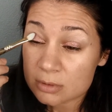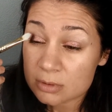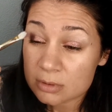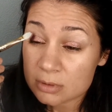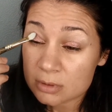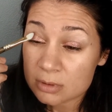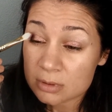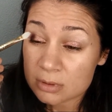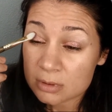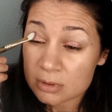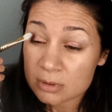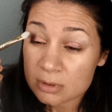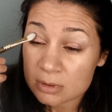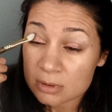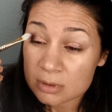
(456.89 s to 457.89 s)

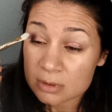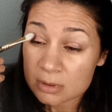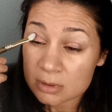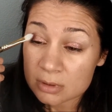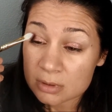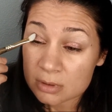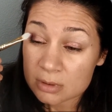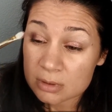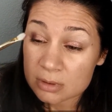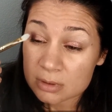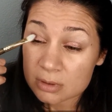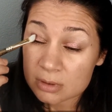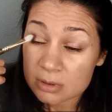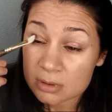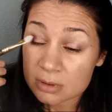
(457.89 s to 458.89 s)

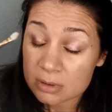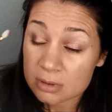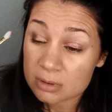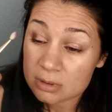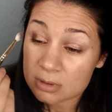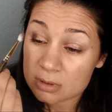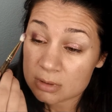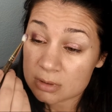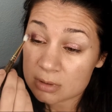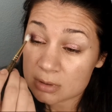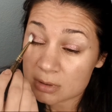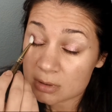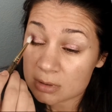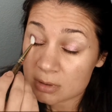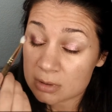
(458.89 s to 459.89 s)

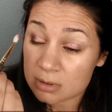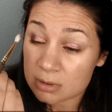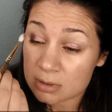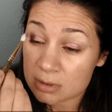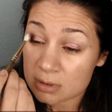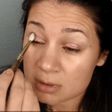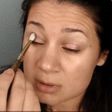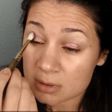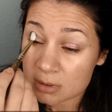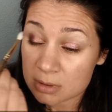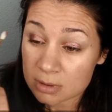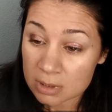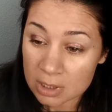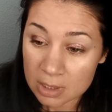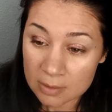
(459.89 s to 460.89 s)

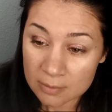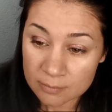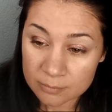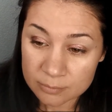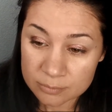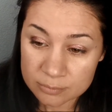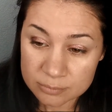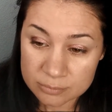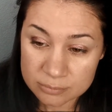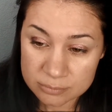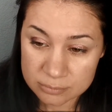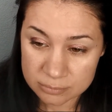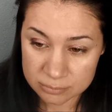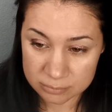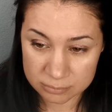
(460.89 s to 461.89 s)

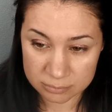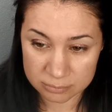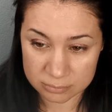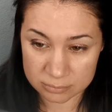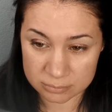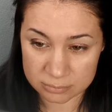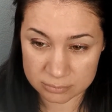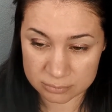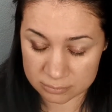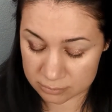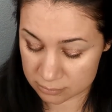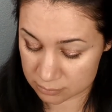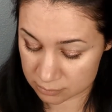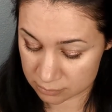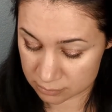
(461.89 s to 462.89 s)

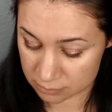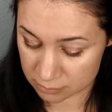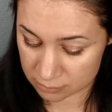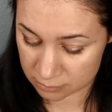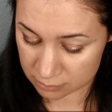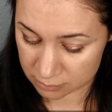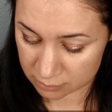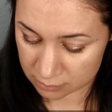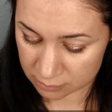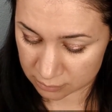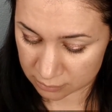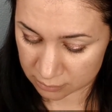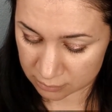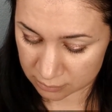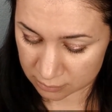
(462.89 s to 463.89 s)

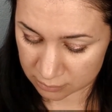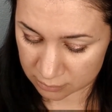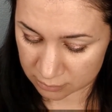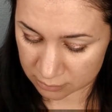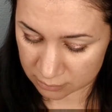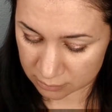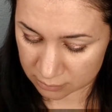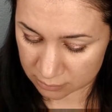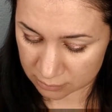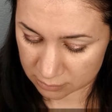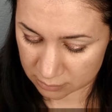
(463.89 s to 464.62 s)
(silence)